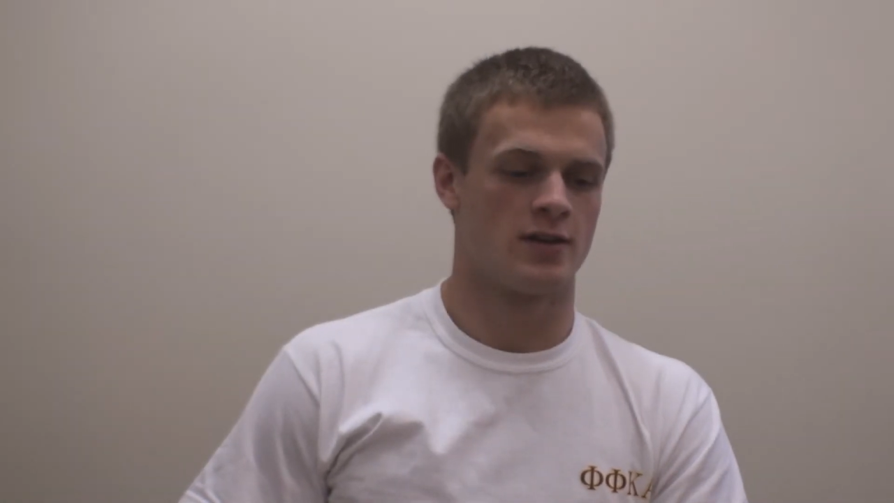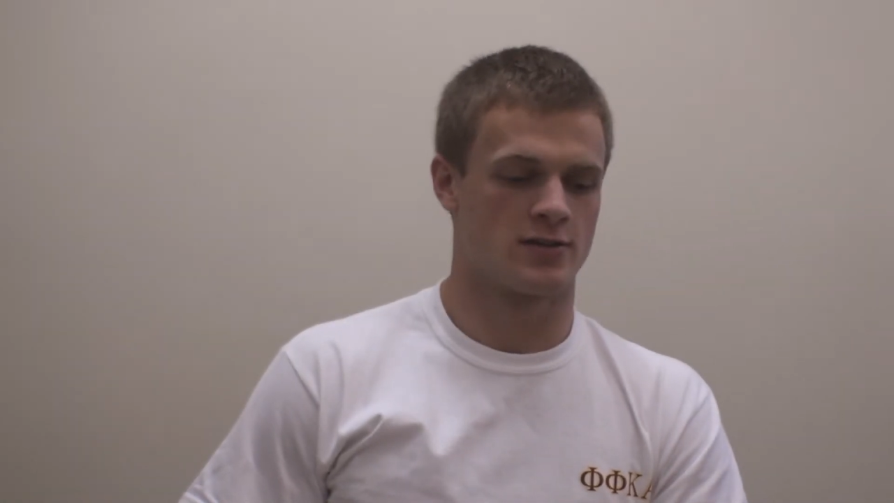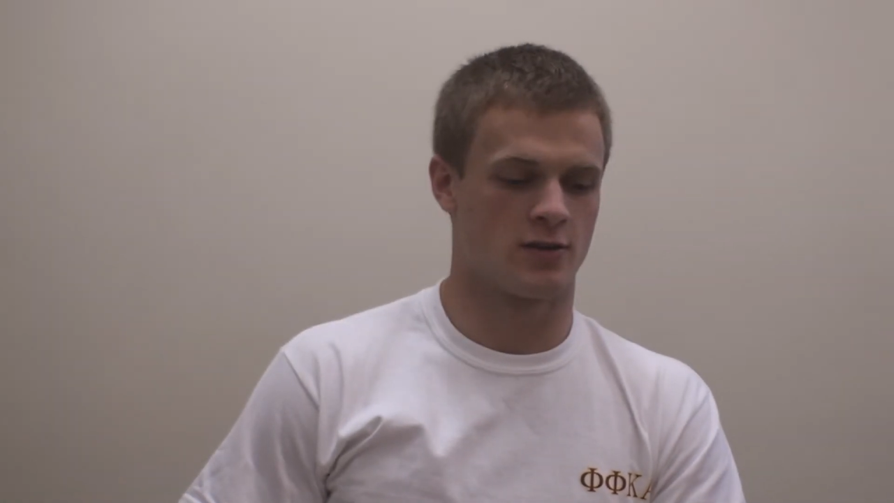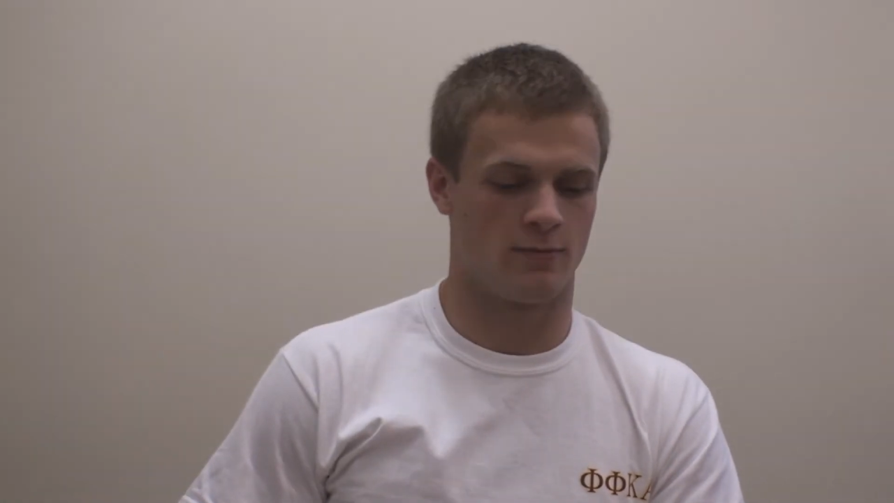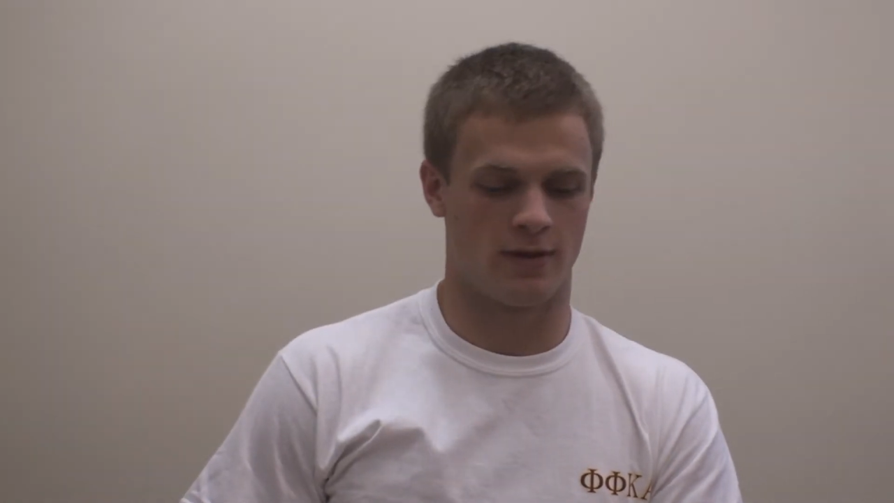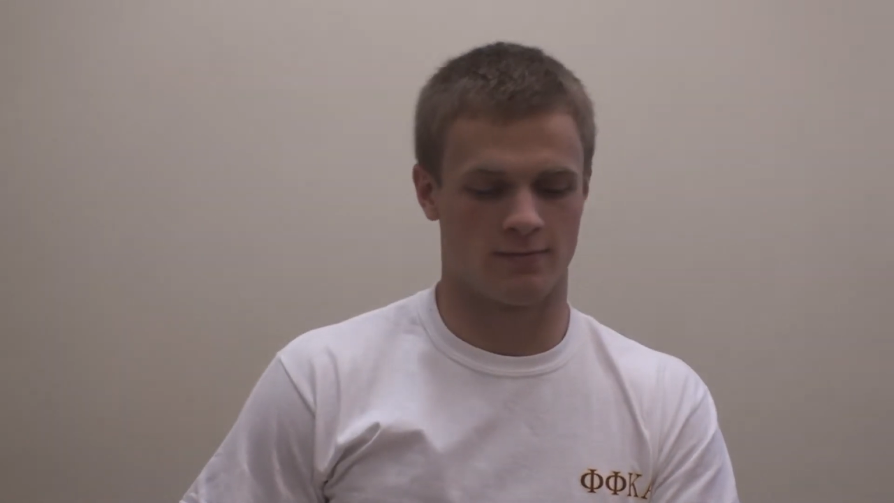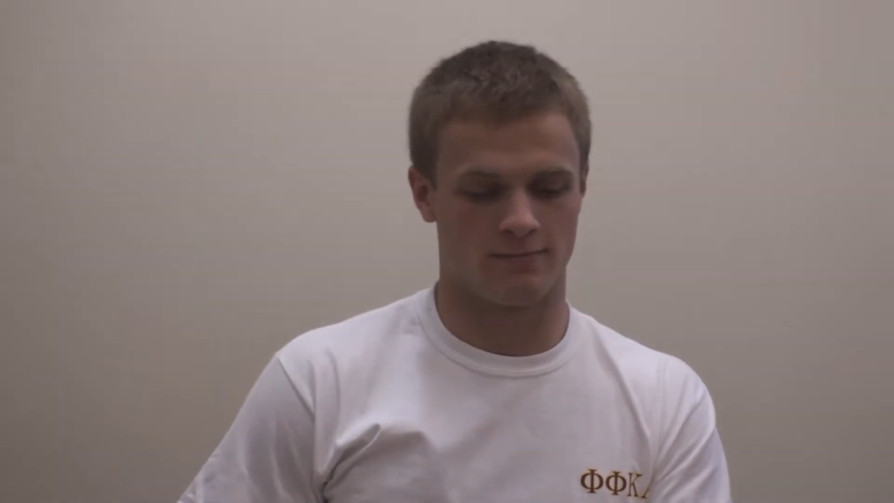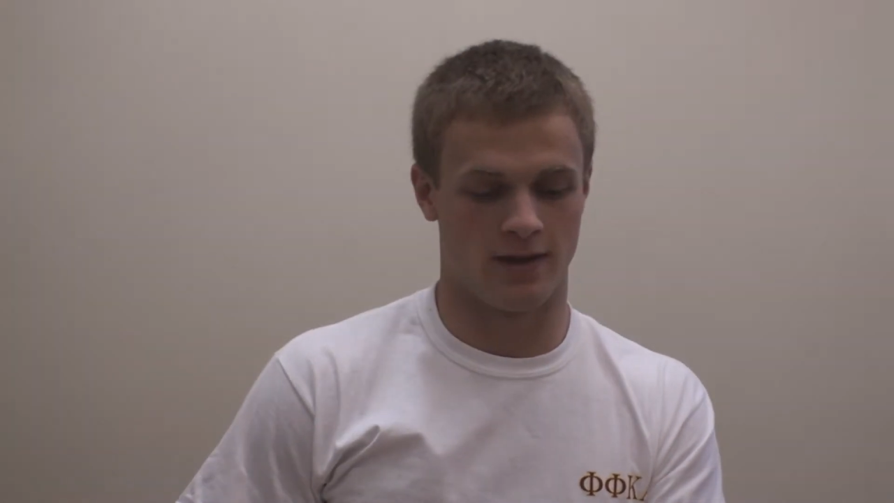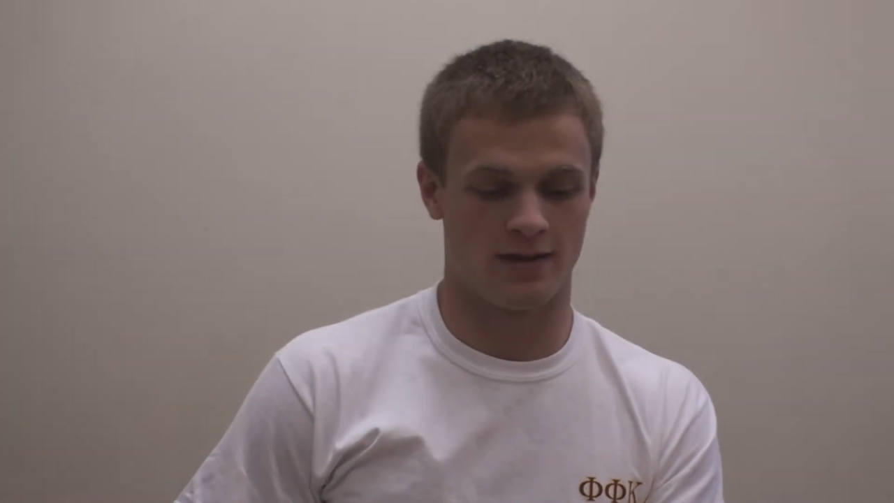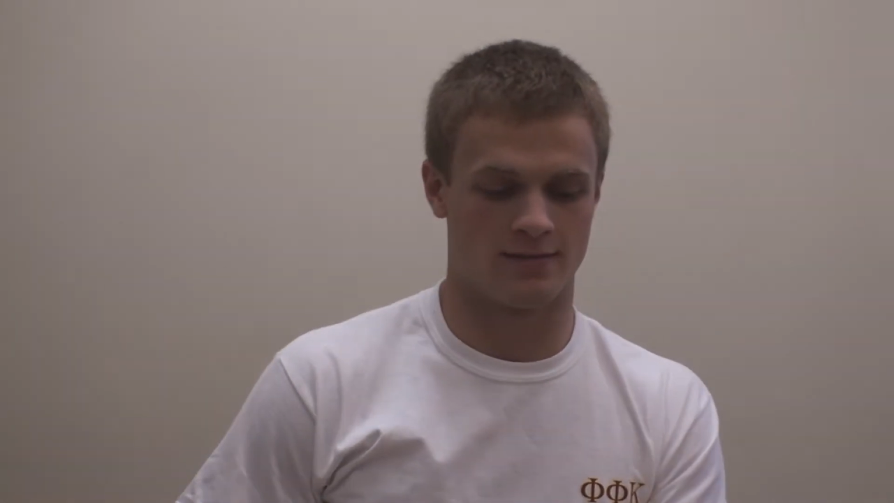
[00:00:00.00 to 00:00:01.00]
So my
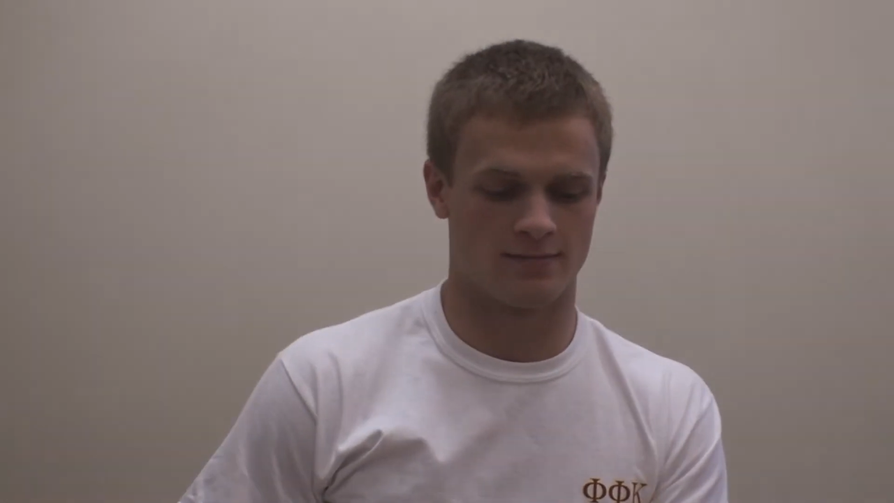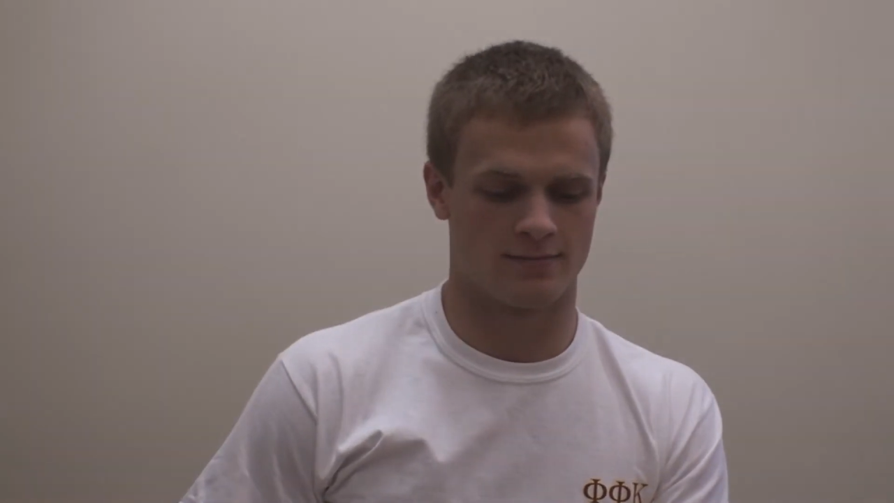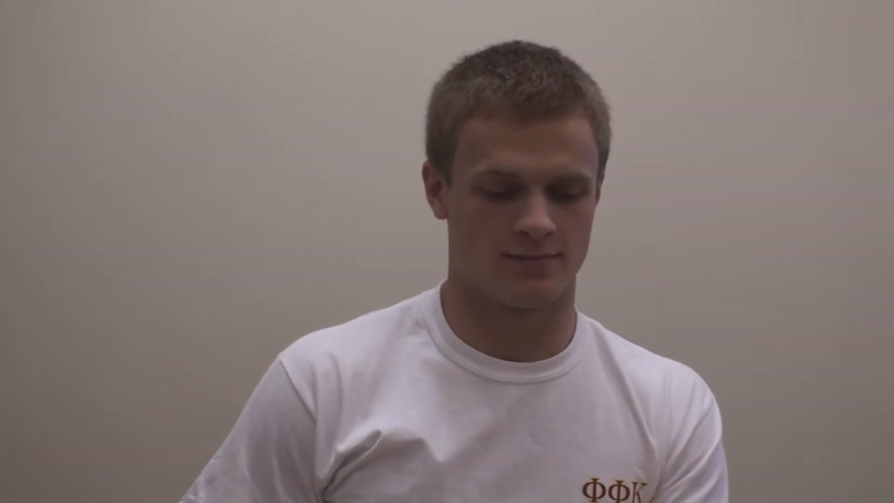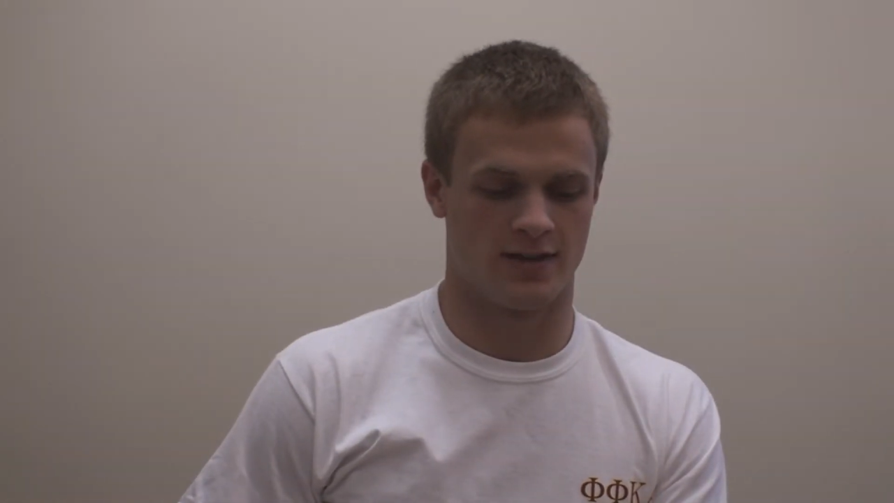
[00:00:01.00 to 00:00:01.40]
main